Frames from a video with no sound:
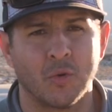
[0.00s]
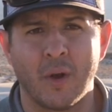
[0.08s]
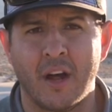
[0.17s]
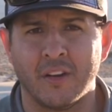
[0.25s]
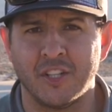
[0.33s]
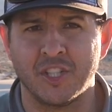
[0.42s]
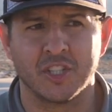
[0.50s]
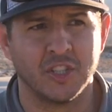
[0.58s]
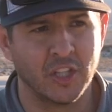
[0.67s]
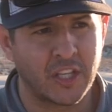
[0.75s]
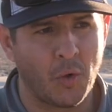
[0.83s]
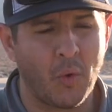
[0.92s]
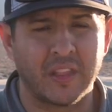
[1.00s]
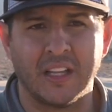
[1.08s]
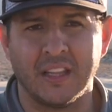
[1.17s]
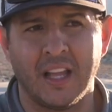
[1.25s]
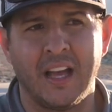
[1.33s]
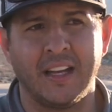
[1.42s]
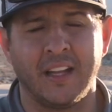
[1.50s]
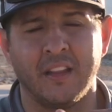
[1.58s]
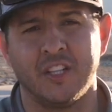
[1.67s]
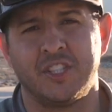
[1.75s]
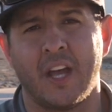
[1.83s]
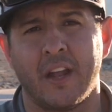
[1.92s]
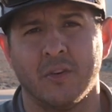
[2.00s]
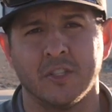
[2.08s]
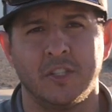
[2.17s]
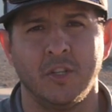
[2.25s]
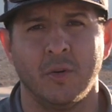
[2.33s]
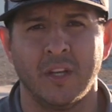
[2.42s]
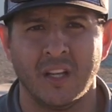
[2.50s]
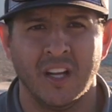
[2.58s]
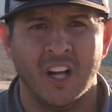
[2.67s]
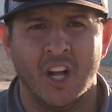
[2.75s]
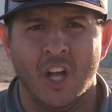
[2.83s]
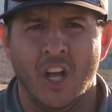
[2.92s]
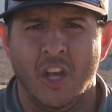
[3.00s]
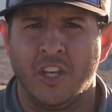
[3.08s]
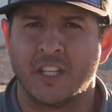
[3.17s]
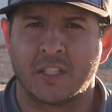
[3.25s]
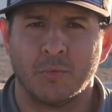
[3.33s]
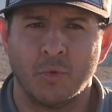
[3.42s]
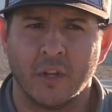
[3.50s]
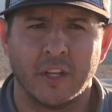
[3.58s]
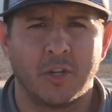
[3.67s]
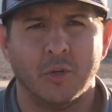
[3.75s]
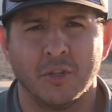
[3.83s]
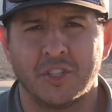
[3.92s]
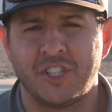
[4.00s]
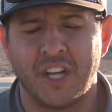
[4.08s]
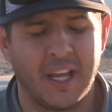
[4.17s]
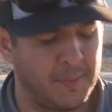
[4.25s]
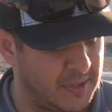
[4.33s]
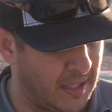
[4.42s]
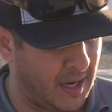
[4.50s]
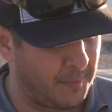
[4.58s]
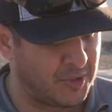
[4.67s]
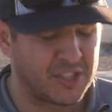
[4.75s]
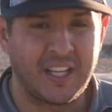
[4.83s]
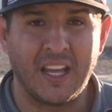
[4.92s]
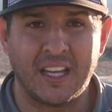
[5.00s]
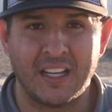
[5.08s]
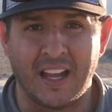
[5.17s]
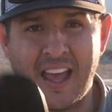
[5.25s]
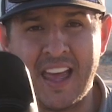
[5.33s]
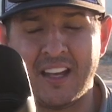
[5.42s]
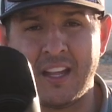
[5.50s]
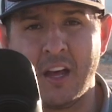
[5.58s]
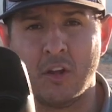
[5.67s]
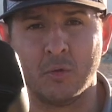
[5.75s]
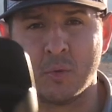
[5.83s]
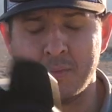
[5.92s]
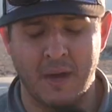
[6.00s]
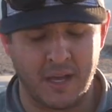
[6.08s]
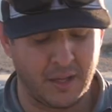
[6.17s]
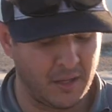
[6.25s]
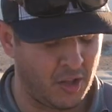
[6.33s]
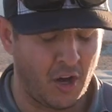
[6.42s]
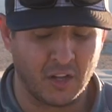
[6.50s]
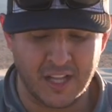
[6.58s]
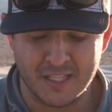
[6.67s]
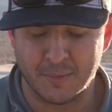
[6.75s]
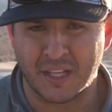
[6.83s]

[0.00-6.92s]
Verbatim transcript: around it, just look at what the light and the shadow is doing, you get some really cool shapes and I'm just taking it handheld with my long lens